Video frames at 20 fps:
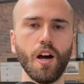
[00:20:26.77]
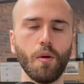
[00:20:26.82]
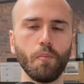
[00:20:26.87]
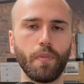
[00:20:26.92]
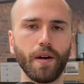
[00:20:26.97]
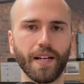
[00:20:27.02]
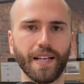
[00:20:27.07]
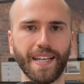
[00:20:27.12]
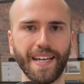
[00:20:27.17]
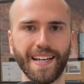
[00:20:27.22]

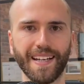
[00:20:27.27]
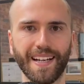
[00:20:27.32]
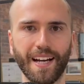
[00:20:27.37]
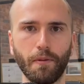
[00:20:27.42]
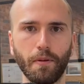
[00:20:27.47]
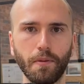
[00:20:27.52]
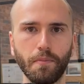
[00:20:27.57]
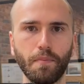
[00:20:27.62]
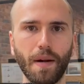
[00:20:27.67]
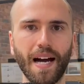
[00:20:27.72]
But again,
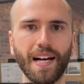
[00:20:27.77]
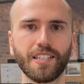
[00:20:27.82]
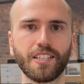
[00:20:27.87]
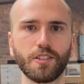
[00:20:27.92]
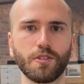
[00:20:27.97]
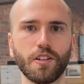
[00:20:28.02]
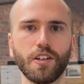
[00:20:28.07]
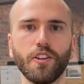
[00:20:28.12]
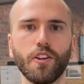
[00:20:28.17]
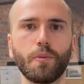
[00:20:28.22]
coming back
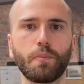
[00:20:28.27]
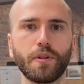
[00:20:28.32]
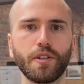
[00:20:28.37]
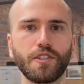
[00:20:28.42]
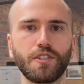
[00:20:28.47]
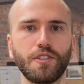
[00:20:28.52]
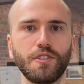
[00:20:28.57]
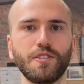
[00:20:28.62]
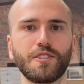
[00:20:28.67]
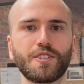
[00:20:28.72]
to it, the
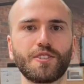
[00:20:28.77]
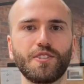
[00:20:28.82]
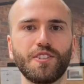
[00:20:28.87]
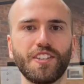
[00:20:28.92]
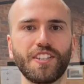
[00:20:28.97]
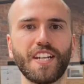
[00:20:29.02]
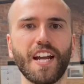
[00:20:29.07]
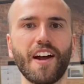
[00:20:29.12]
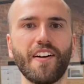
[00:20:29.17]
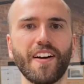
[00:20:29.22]
producer and
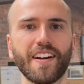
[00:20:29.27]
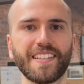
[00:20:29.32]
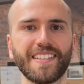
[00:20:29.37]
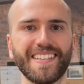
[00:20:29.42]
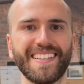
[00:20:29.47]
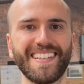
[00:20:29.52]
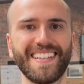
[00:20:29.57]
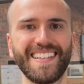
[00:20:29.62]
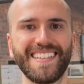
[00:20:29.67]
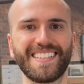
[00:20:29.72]
the director
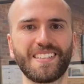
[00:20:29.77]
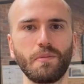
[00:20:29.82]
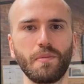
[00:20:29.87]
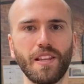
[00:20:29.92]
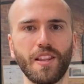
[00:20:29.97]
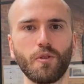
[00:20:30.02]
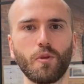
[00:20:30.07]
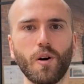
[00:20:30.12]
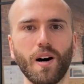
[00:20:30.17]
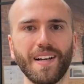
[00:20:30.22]
need to be
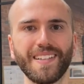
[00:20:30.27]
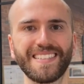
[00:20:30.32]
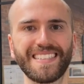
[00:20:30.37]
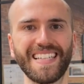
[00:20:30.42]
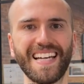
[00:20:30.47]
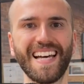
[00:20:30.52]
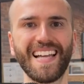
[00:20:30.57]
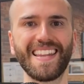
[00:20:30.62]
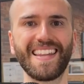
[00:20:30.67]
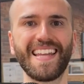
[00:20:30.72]
the ones
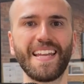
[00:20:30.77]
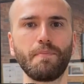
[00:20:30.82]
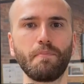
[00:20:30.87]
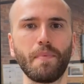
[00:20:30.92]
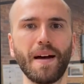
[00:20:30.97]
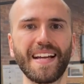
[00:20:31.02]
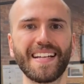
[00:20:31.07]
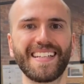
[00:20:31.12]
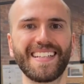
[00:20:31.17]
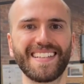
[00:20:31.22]
then
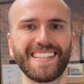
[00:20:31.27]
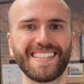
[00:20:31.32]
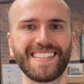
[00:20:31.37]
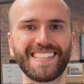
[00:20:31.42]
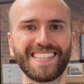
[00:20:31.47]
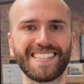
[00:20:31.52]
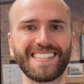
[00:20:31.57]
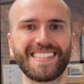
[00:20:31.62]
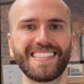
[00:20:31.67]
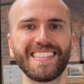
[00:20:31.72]
making the
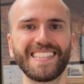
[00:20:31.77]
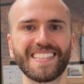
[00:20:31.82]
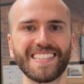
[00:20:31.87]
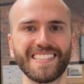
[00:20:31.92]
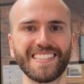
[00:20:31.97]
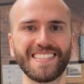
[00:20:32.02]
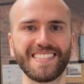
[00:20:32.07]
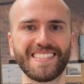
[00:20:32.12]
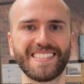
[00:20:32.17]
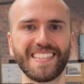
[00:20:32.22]

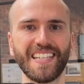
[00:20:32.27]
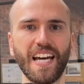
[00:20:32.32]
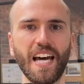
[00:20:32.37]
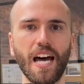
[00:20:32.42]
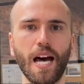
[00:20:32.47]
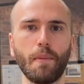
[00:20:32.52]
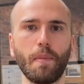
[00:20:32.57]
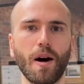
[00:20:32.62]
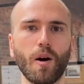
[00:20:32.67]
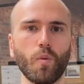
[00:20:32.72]
decisions
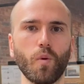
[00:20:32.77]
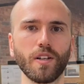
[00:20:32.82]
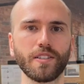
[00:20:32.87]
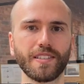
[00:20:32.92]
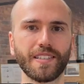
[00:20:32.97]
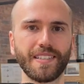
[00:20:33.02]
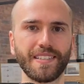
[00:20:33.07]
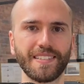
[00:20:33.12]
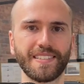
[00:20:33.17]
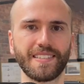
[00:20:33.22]
about what's
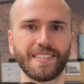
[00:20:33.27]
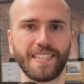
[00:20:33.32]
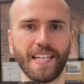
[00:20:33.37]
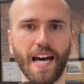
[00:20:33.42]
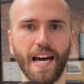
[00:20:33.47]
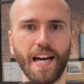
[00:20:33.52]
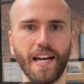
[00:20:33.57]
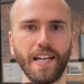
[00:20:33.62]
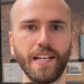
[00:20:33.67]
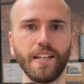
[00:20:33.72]
going to
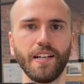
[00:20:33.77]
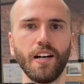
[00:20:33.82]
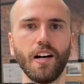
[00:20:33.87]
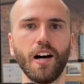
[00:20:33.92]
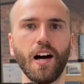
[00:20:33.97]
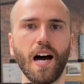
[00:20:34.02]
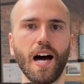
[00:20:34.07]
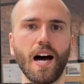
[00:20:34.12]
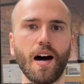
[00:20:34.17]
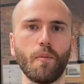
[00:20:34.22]
stay
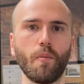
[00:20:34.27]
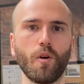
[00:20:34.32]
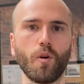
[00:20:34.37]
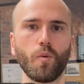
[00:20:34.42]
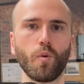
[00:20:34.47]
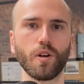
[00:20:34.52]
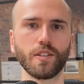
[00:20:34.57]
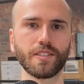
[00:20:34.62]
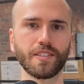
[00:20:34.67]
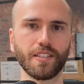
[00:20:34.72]
or
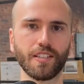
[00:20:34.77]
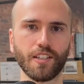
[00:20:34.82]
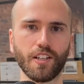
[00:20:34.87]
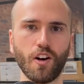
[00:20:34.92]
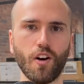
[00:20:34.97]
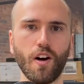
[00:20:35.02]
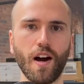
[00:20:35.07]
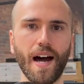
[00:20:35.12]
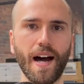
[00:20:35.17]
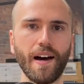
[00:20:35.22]
what's going to
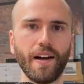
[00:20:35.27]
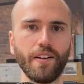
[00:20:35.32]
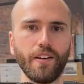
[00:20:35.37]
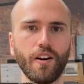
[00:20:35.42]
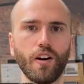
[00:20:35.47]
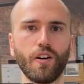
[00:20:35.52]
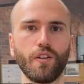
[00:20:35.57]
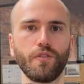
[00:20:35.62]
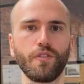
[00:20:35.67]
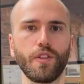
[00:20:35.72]
go out
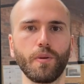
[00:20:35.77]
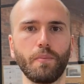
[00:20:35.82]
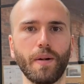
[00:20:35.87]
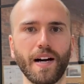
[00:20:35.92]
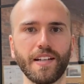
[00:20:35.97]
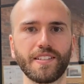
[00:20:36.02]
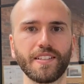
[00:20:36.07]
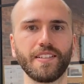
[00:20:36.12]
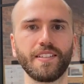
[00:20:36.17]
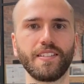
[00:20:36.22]
of the
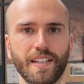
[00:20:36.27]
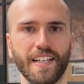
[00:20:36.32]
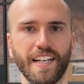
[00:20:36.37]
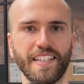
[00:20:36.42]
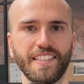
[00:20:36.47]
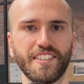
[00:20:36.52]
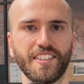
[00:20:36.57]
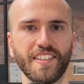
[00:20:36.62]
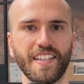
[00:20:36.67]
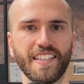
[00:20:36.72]
budget.
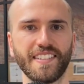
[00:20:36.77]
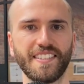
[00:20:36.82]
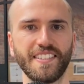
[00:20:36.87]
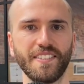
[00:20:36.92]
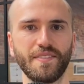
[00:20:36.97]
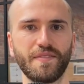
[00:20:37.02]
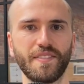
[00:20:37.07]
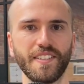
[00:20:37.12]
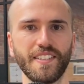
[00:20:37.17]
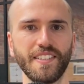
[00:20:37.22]
Okay, so that's
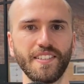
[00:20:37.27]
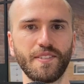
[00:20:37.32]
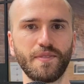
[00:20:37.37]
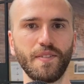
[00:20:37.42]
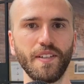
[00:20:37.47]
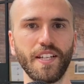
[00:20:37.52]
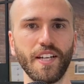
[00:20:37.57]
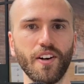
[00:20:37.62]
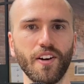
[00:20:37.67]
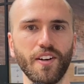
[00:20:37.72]
it for this
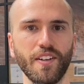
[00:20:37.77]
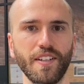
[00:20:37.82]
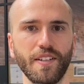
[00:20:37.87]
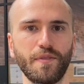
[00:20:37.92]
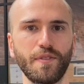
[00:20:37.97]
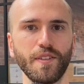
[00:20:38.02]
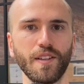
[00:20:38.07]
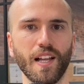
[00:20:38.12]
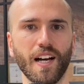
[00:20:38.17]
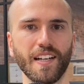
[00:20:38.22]
video.
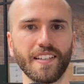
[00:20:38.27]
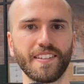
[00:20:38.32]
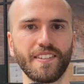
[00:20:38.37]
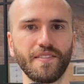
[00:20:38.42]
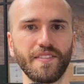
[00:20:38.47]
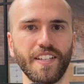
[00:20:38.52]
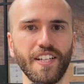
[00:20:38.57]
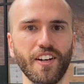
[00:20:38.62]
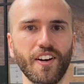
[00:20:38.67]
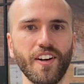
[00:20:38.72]
If you liked the
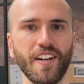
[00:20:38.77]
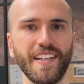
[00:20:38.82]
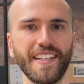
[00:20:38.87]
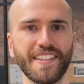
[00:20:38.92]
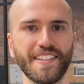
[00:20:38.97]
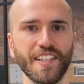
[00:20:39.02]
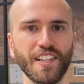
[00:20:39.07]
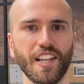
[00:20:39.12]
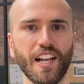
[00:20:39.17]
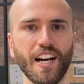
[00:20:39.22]
video,
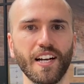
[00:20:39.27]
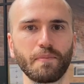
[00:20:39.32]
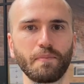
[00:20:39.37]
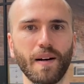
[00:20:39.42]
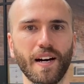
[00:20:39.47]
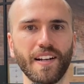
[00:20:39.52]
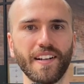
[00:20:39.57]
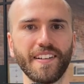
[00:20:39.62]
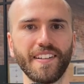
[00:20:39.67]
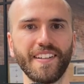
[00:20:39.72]
hit the like
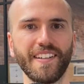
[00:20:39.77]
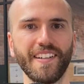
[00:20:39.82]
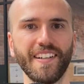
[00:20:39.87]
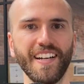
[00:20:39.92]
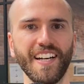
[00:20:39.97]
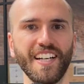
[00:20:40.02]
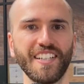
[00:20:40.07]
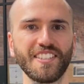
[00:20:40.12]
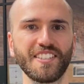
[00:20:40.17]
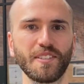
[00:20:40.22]
button,
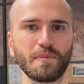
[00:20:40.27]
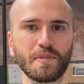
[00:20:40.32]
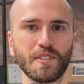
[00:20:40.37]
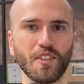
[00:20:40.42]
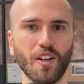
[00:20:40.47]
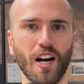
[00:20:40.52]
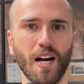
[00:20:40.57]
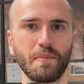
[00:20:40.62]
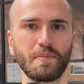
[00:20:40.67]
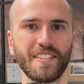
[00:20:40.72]

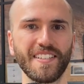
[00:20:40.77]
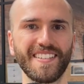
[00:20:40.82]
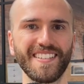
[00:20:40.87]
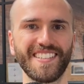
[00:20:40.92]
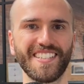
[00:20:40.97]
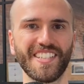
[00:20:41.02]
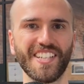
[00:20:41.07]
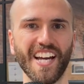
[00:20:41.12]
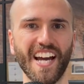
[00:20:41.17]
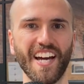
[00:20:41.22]
subscribe to
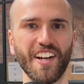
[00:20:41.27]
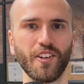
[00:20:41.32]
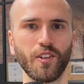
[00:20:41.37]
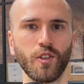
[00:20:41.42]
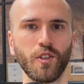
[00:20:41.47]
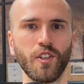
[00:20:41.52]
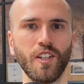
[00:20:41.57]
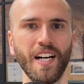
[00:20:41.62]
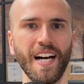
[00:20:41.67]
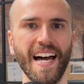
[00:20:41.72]
this
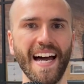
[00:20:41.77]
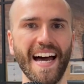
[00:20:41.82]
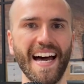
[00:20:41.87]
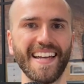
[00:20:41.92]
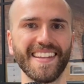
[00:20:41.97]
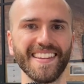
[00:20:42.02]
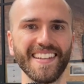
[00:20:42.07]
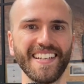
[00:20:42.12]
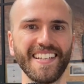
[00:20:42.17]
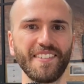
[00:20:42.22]
channel,
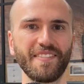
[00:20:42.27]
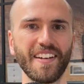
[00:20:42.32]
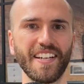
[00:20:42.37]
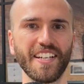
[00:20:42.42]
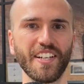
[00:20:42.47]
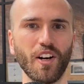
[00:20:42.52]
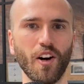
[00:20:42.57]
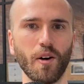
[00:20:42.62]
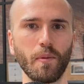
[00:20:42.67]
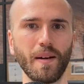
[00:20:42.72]
and leave
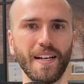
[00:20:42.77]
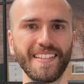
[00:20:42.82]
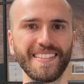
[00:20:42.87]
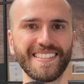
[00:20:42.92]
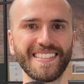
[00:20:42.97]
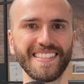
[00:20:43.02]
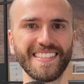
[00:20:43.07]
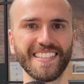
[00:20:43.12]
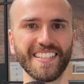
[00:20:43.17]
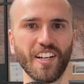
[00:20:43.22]
any
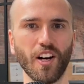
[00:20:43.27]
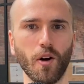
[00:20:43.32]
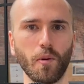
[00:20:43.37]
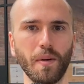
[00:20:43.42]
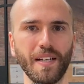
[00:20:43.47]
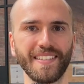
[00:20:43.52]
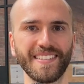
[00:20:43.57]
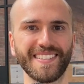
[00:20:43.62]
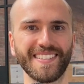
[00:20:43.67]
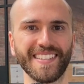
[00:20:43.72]
comments in the
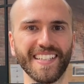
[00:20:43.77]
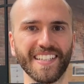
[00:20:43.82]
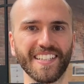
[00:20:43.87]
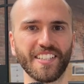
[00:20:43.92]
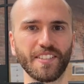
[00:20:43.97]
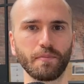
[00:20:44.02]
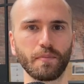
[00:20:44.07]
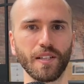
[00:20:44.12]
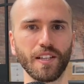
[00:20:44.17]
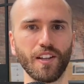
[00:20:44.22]
comments
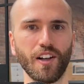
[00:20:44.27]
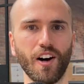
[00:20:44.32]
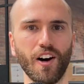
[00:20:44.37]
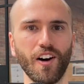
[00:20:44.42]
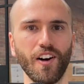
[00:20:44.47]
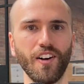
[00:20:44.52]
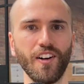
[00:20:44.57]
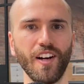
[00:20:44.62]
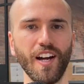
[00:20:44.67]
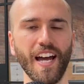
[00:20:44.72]
section
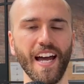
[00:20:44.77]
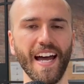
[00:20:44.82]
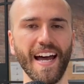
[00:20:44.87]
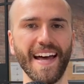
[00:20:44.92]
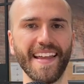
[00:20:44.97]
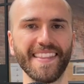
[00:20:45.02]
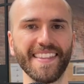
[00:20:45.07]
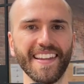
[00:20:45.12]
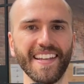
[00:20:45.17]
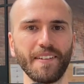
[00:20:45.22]
below,
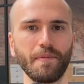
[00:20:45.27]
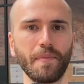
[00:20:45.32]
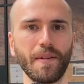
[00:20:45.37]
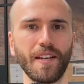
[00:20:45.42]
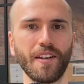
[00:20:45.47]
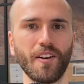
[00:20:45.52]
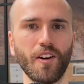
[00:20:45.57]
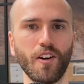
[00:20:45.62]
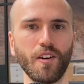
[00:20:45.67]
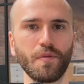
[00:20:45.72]
and let me
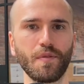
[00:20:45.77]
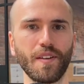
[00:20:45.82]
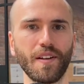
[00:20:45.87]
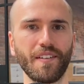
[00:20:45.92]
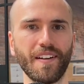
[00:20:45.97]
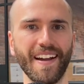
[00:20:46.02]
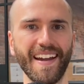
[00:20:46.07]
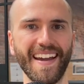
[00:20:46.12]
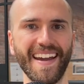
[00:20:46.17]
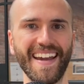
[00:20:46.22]
know if
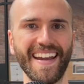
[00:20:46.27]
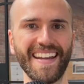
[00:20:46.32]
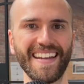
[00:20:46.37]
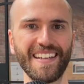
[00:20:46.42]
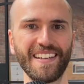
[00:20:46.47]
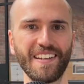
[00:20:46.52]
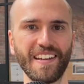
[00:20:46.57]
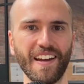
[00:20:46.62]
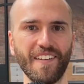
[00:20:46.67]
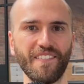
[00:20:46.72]
there are
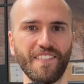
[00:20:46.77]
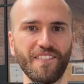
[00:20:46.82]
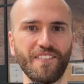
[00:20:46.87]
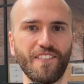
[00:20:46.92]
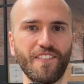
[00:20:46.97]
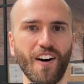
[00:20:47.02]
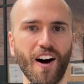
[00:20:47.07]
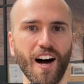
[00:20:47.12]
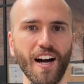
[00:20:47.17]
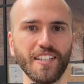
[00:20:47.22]
any
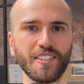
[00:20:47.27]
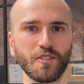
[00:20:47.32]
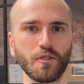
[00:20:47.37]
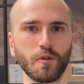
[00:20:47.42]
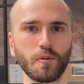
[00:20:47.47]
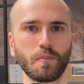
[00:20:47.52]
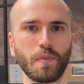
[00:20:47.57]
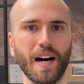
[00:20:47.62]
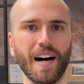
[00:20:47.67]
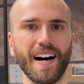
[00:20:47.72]

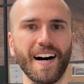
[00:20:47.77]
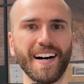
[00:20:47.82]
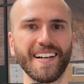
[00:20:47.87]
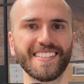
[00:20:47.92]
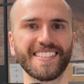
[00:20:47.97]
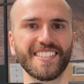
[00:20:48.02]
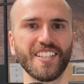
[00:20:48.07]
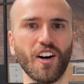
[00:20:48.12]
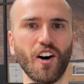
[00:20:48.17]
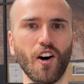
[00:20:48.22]
vital
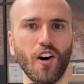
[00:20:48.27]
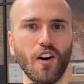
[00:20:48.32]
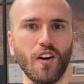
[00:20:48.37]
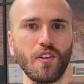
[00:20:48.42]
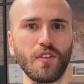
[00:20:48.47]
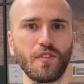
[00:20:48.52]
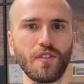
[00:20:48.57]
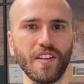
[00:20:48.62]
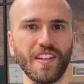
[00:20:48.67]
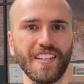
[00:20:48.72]
parts
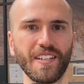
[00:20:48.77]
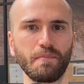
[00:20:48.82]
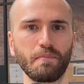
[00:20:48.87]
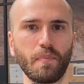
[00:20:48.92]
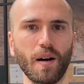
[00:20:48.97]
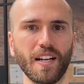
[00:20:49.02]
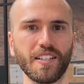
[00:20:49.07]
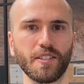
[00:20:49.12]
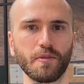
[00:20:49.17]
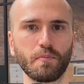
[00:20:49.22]
of the
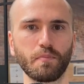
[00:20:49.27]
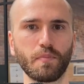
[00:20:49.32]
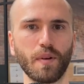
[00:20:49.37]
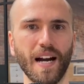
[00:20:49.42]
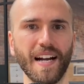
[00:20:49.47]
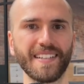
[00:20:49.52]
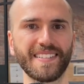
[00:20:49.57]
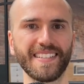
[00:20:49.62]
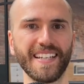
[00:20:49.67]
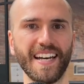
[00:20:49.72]
budget
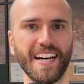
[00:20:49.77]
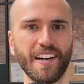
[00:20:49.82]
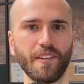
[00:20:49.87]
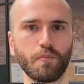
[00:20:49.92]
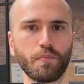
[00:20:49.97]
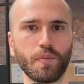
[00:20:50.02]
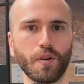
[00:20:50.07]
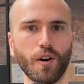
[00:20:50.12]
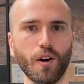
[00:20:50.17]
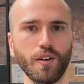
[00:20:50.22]

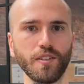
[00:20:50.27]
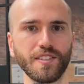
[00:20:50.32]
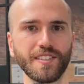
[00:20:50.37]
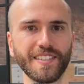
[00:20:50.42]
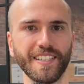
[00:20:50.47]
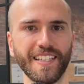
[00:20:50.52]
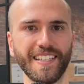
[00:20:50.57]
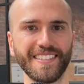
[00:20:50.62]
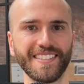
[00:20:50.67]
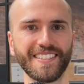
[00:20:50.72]
breakdown
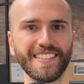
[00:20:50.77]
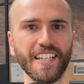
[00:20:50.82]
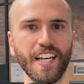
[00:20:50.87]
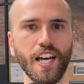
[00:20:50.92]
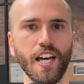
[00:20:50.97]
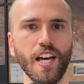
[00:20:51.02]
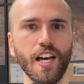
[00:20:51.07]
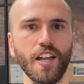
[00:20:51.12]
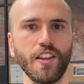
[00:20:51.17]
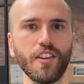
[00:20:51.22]
process
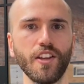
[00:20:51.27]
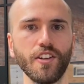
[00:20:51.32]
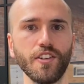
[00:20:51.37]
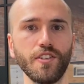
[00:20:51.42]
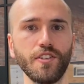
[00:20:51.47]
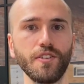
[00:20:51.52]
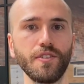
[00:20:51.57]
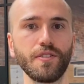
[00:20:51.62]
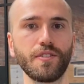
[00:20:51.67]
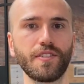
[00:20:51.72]
that
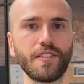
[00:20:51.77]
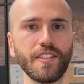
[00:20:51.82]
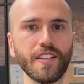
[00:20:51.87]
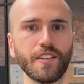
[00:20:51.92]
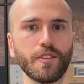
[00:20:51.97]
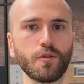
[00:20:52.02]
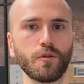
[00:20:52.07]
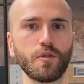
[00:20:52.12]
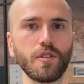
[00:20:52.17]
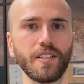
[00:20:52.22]
you
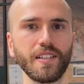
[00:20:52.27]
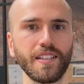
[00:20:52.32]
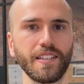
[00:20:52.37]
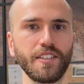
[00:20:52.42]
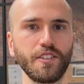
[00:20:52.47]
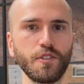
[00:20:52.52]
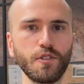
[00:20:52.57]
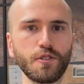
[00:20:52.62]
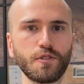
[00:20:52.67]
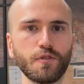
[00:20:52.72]
think are really
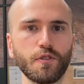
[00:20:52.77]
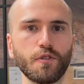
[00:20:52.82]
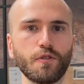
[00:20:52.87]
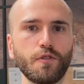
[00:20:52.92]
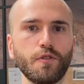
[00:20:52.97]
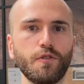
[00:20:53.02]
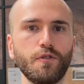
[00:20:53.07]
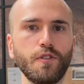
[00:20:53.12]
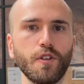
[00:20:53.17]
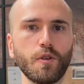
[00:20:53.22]
useful
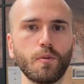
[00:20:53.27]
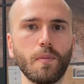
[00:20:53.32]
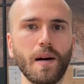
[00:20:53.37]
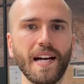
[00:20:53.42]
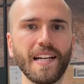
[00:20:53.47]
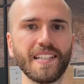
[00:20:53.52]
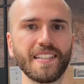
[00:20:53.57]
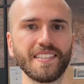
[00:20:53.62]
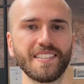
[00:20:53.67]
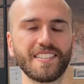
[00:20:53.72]
for
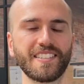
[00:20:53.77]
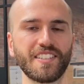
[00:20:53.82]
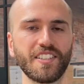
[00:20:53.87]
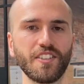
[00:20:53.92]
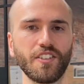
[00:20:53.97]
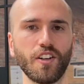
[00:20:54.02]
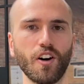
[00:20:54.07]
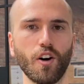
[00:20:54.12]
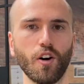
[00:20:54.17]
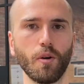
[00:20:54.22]
filmmakers to
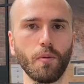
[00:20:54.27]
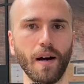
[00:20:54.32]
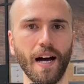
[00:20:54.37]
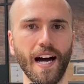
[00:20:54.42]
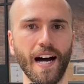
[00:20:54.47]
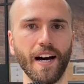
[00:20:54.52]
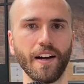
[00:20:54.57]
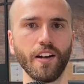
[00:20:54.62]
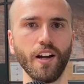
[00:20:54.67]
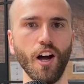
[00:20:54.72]
know
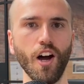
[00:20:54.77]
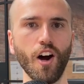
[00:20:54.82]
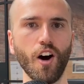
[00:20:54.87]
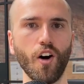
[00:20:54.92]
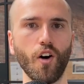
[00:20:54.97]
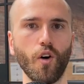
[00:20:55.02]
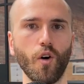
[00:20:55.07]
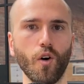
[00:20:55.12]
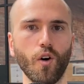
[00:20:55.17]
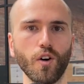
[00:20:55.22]
about
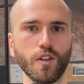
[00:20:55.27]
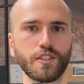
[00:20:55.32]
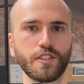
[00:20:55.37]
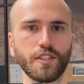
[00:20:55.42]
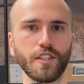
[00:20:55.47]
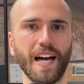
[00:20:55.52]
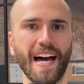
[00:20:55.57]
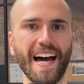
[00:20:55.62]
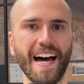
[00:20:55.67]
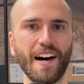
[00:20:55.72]
or
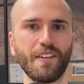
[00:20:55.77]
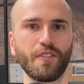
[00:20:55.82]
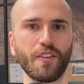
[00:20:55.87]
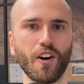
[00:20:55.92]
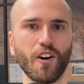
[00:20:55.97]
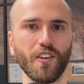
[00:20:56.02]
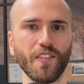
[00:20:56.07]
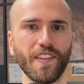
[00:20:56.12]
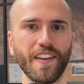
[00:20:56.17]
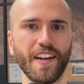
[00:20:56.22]
to have
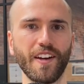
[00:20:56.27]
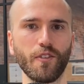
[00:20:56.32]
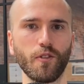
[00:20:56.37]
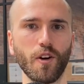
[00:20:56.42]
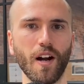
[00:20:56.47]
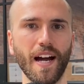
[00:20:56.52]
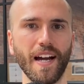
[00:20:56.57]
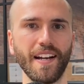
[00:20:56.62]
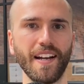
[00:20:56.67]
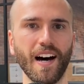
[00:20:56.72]
on their
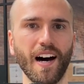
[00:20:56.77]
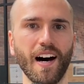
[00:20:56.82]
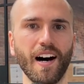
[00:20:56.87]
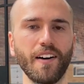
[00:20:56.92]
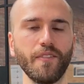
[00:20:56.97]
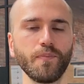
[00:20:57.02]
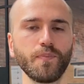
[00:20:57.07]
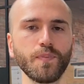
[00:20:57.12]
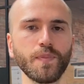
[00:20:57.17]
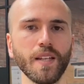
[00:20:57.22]
radar.